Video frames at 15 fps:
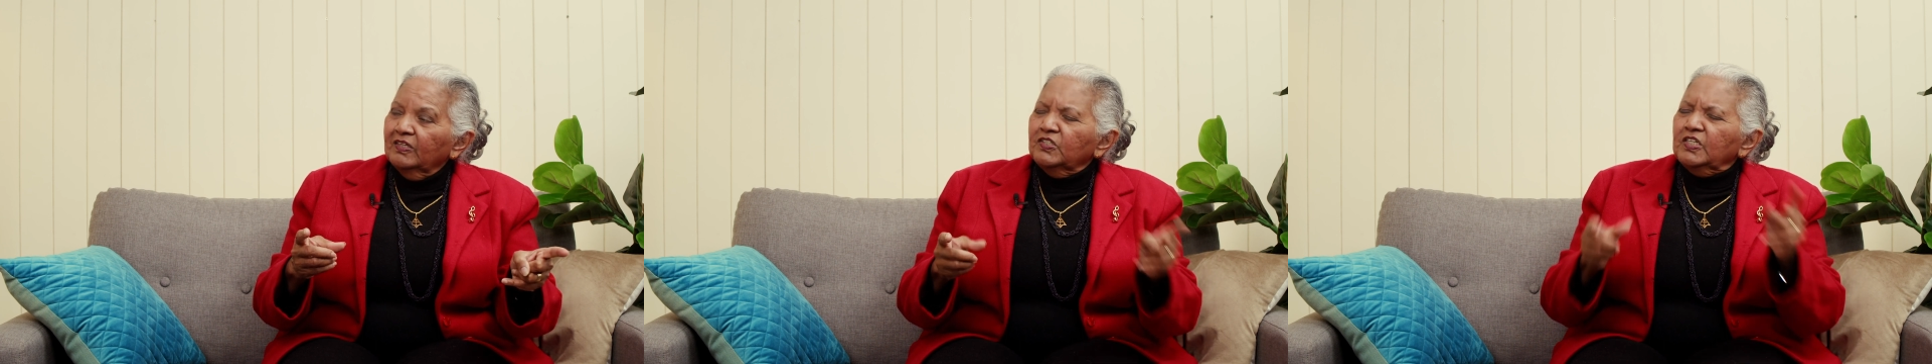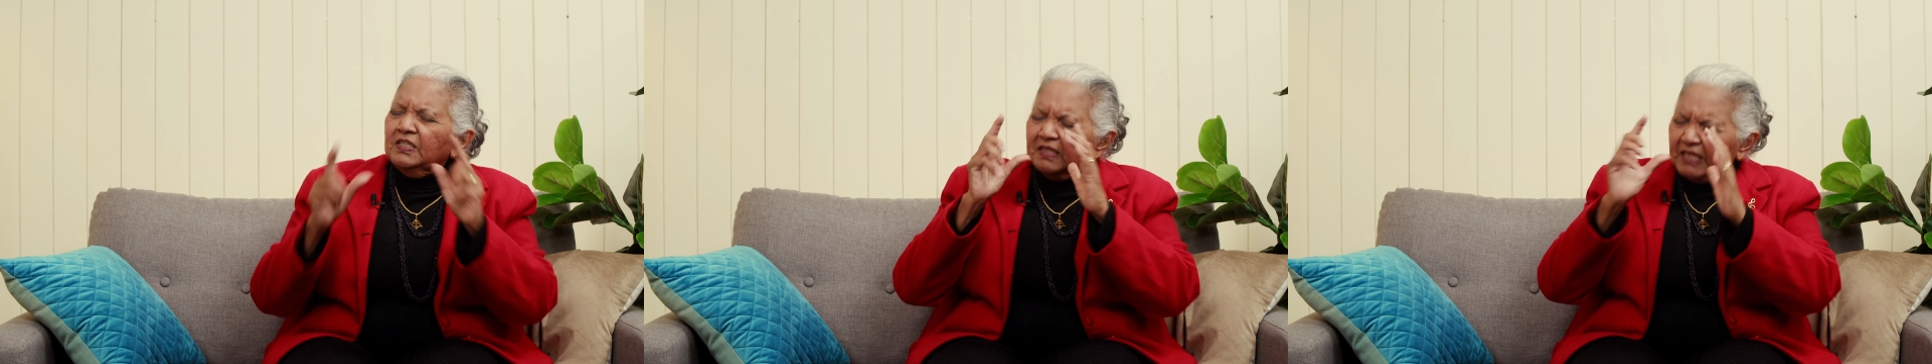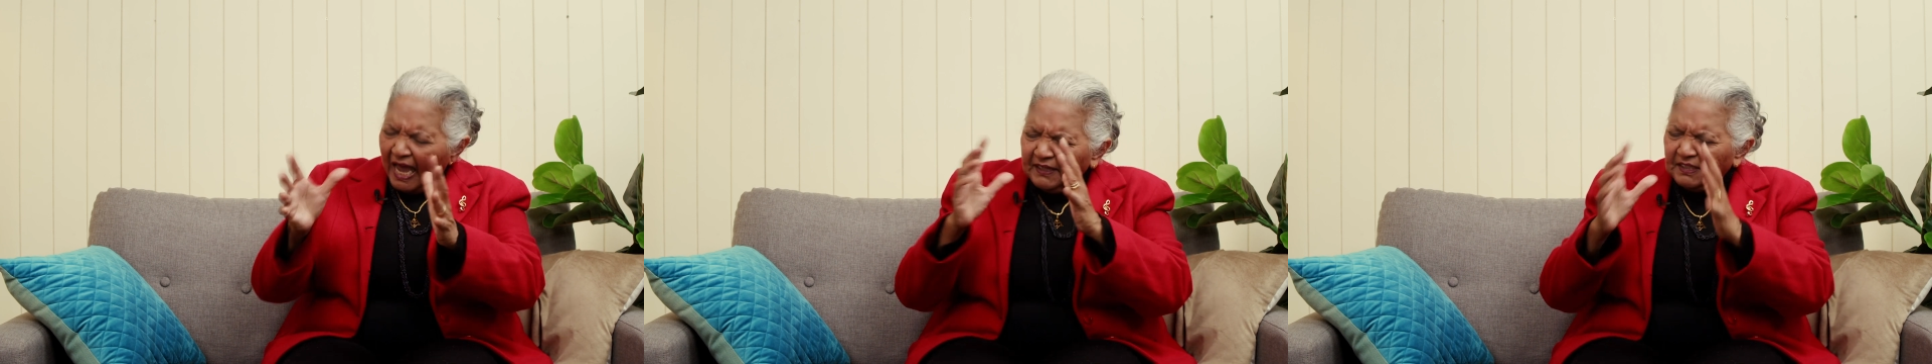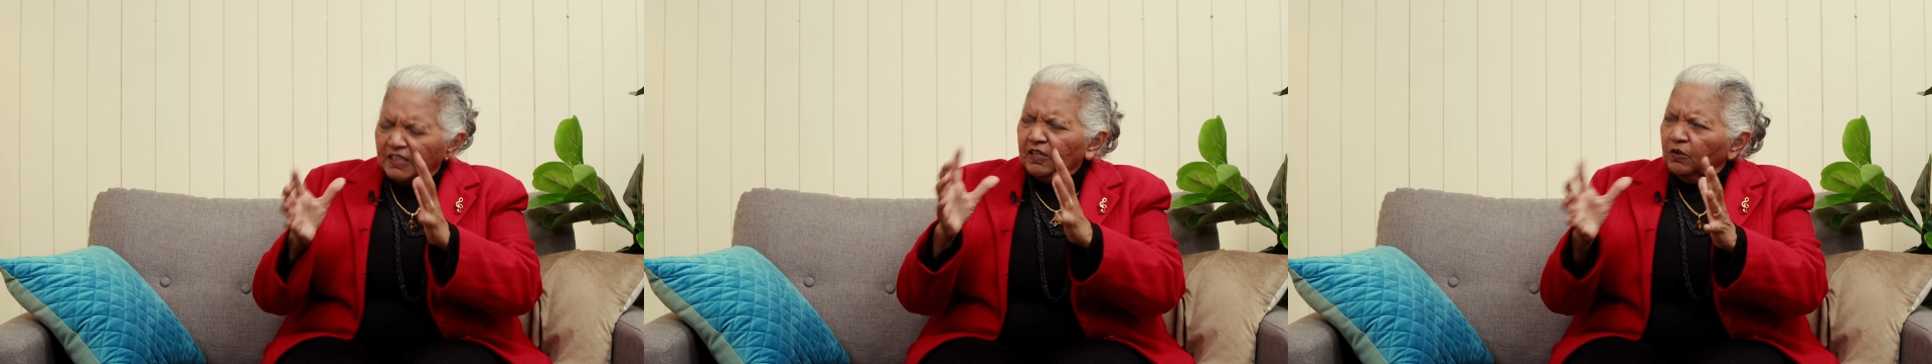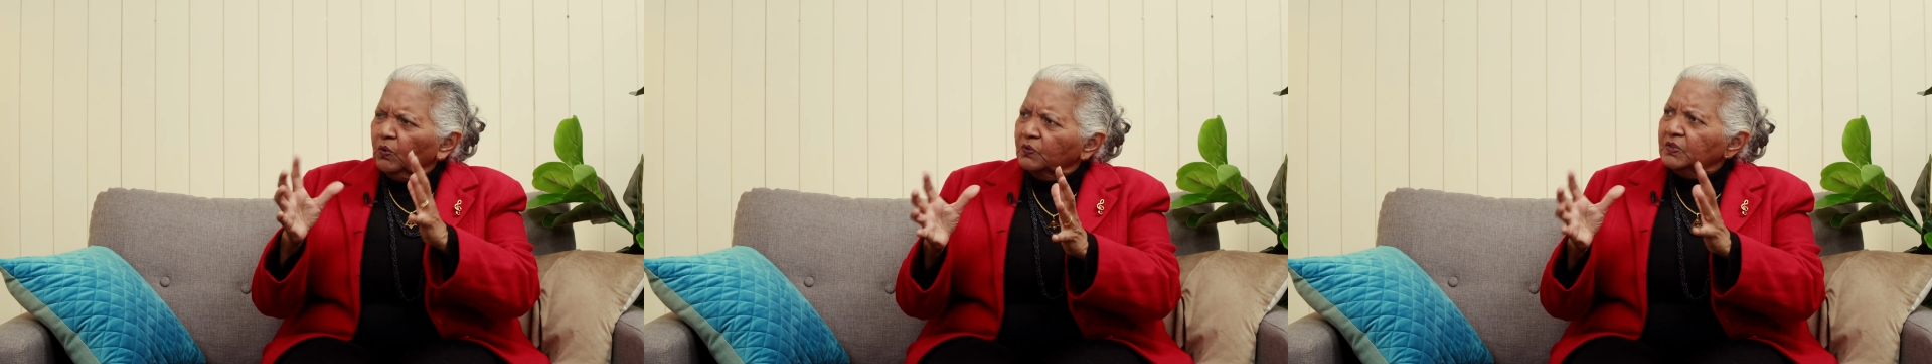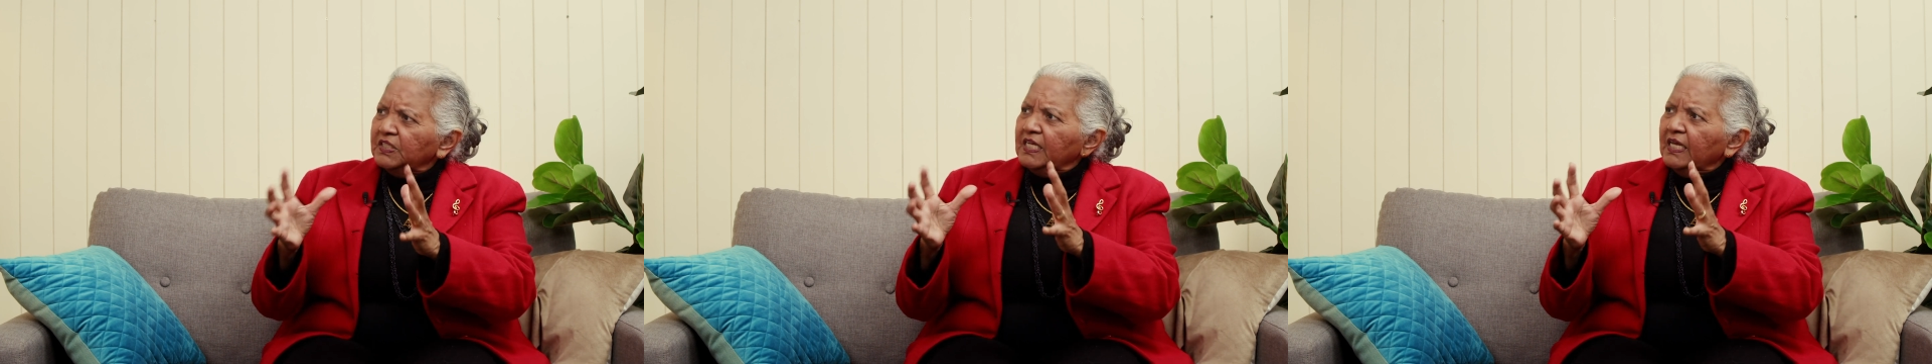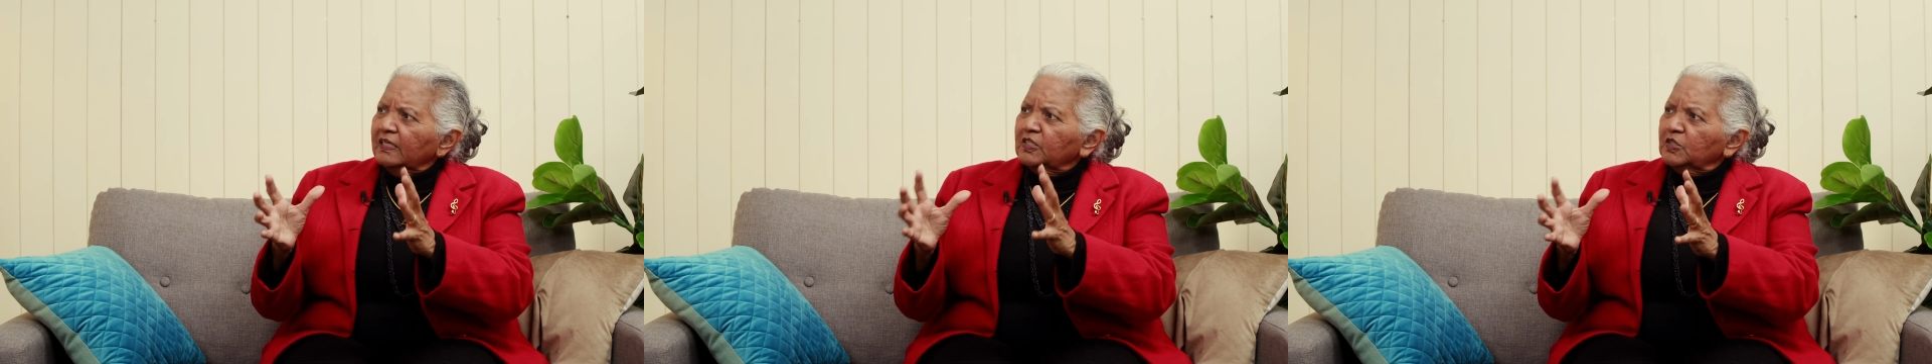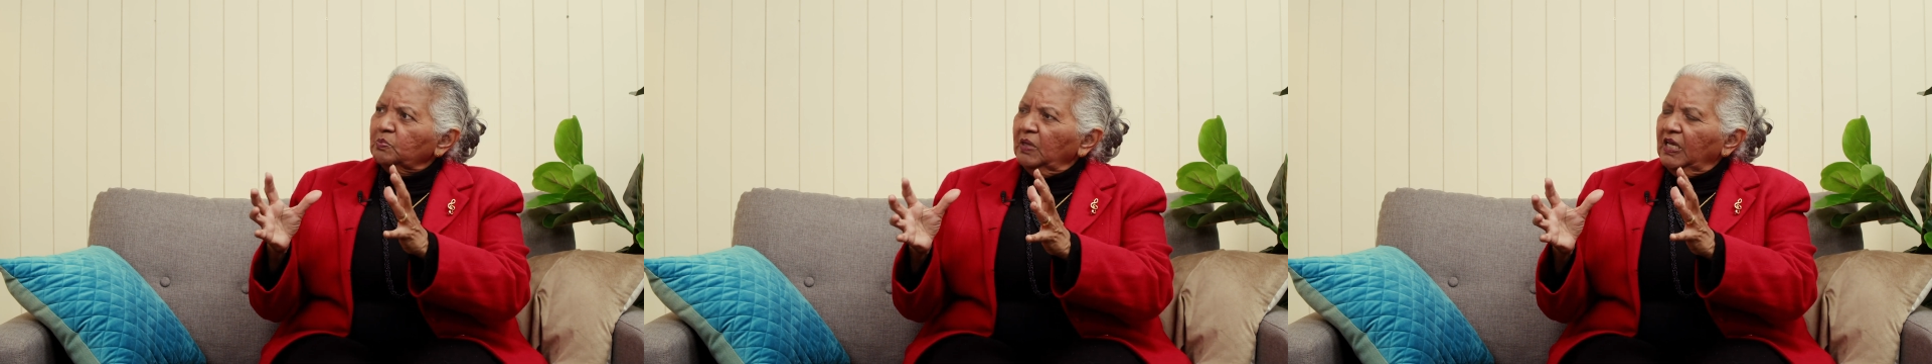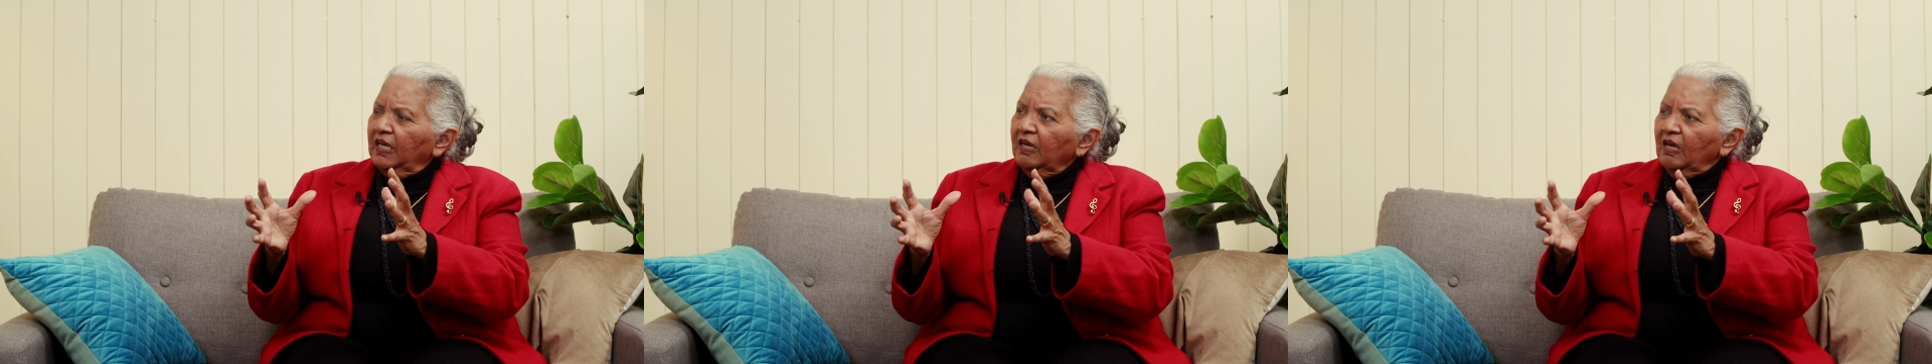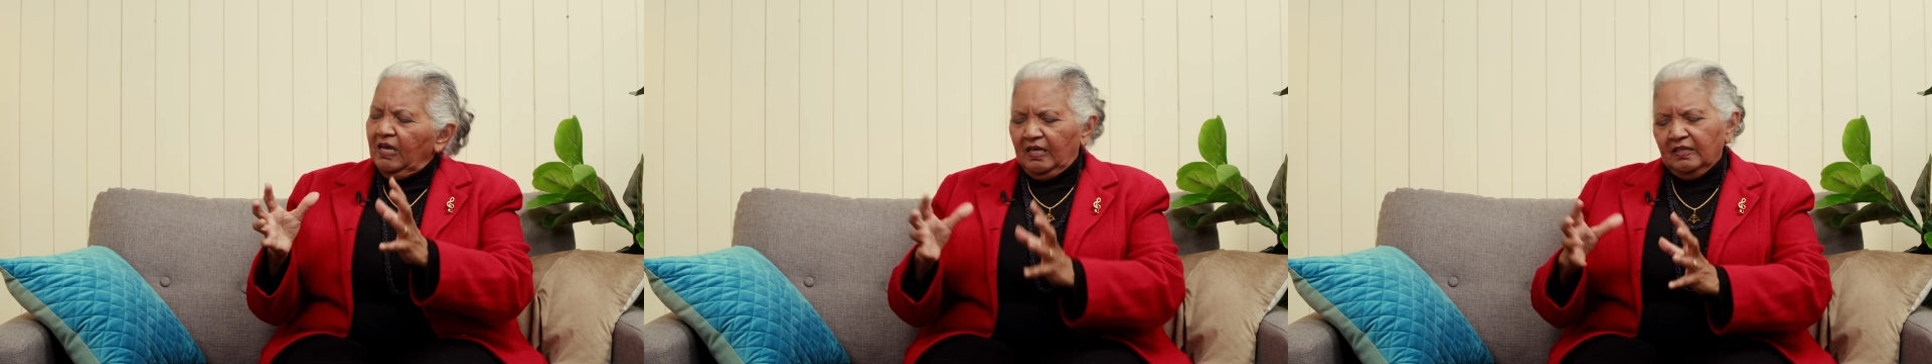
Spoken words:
See, that alone tells me